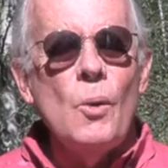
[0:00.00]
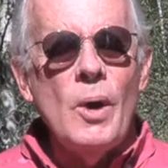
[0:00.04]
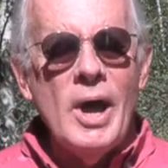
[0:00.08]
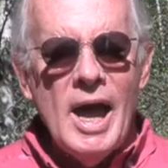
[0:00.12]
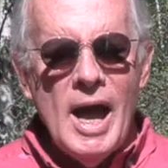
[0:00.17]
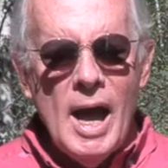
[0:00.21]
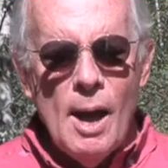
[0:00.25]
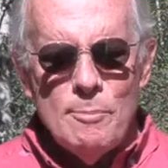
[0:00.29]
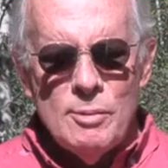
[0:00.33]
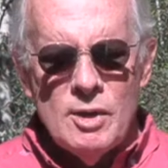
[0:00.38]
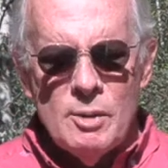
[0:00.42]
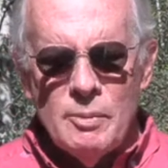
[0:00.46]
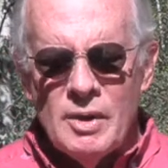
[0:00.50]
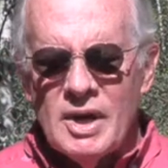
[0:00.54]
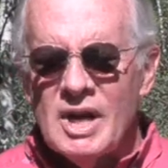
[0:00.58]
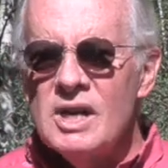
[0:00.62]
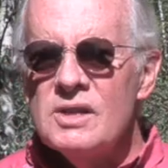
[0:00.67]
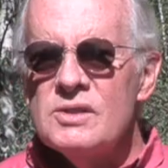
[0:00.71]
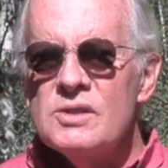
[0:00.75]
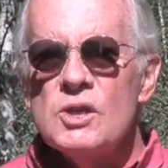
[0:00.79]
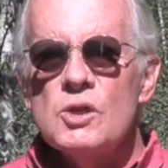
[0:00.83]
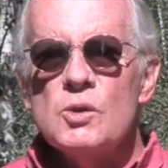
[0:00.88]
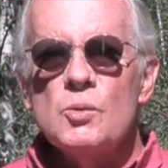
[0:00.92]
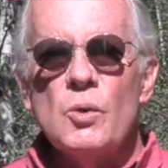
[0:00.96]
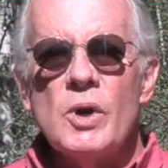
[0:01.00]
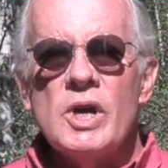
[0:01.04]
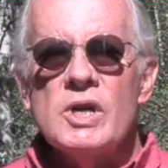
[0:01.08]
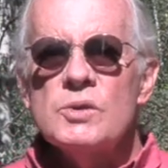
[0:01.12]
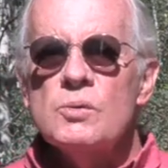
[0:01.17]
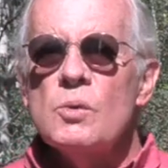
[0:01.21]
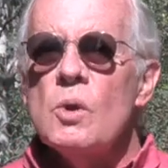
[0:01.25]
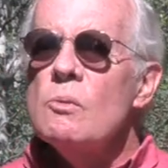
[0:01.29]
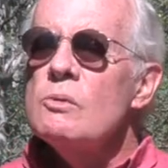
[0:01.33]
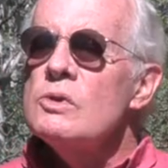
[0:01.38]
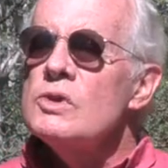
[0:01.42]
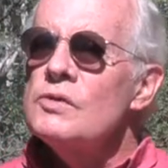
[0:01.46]
happy because his
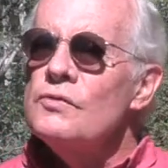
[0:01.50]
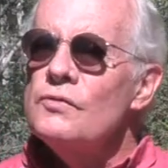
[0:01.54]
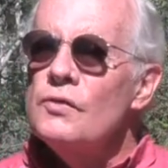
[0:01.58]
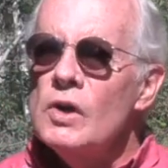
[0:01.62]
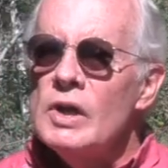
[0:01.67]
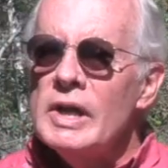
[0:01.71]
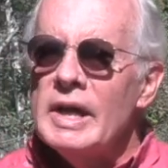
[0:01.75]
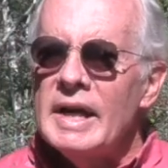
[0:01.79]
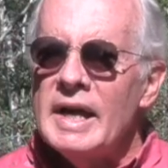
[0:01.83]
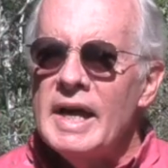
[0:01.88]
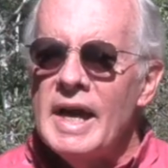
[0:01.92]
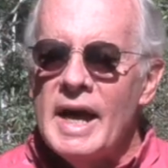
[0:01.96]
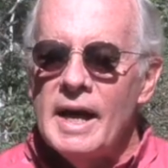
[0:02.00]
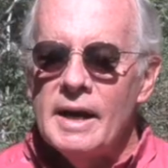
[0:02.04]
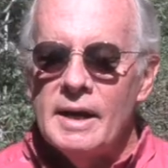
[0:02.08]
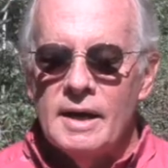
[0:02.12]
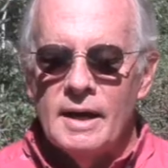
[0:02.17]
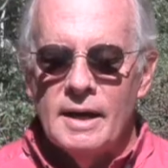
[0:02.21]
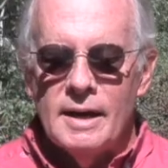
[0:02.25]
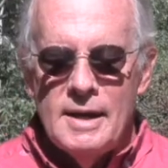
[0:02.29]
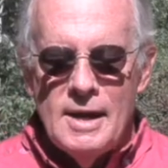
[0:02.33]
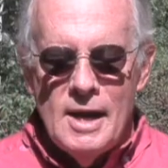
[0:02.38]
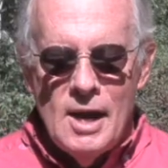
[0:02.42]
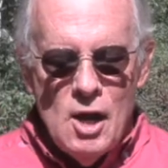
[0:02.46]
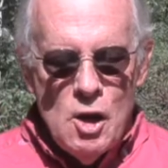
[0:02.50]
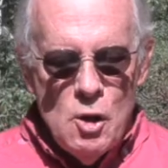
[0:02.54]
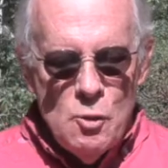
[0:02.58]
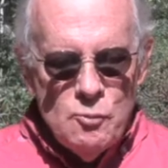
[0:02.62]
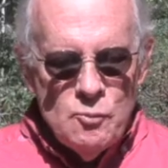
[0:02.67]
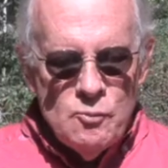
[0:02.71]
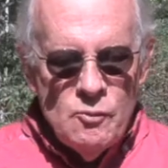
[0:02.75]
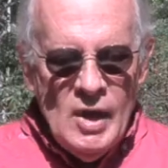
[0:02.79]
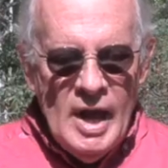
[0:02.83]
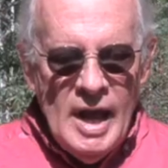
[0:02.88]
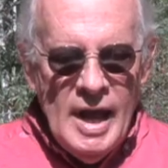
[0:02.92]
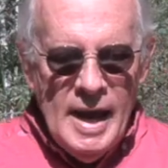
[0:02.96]
restaurant was full again.
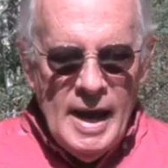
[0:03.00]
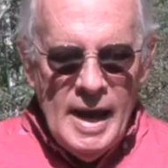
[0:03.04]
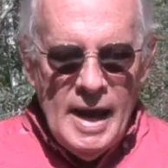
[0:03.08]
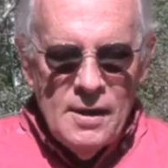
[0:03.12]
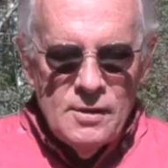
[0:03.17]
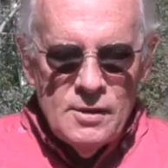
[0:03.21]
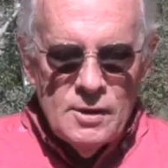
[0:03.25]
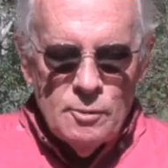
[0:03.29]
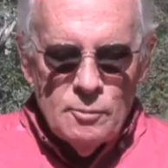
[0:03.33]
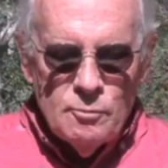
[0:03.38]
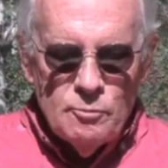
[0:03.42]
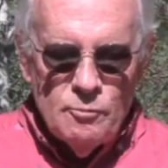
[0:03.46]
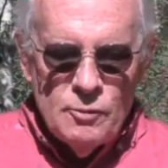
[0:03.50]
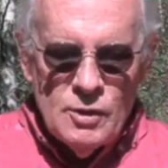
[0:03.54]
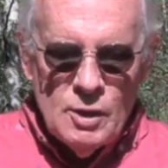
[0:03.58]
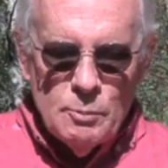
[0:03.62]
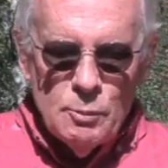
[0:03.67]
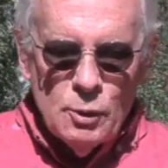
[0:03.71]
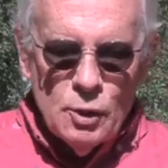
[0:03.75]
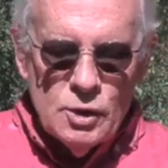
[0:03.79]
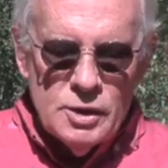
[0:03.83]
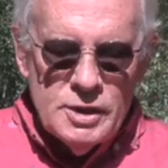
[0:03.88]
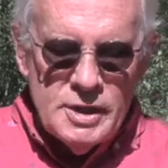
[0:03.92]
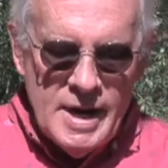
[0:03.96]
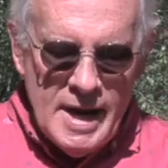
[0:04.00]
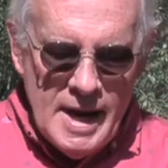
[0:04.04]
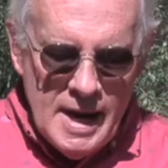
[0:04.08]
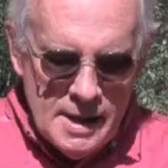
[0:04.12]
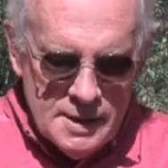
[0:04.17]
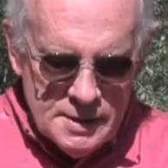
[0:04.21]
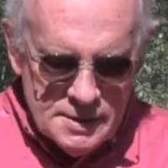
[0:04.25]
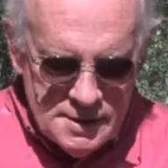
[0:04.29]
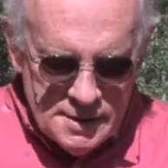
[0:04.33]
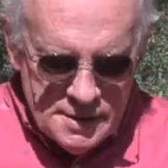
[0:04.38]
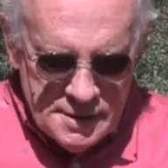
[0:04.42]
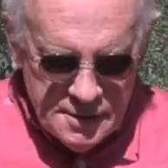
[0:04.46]
And the bird
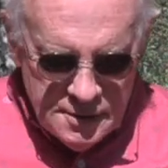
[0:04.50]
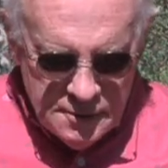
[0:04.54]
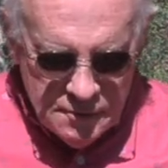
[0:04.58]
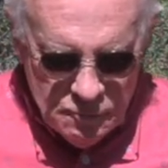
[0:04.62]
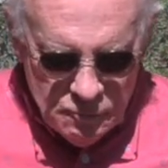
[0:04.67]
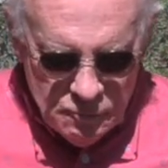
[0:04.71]
danced.